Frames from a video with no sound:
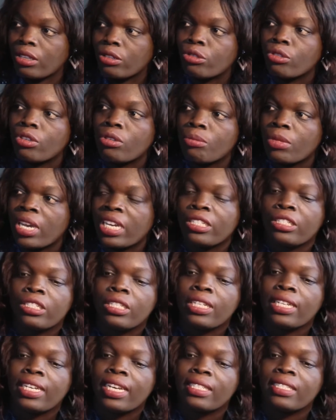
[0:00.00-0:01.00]
So
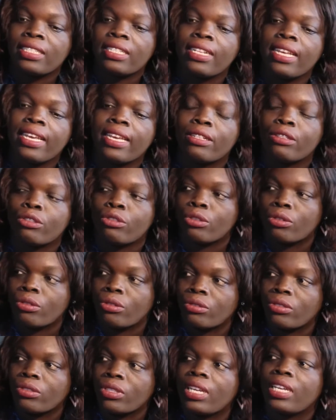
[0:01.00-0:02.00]
imagine getting a
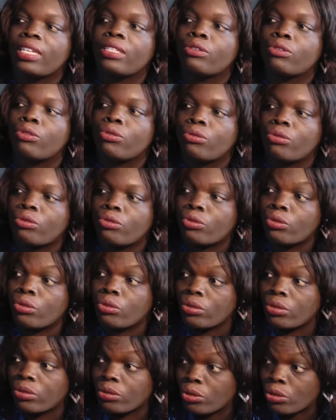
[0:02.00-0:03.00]
ton and
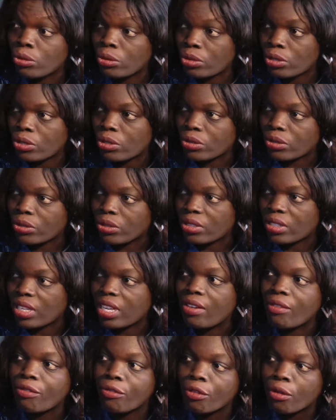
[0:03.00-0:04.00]
two tons
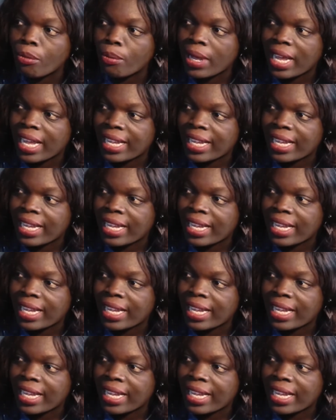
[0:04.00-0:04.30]
from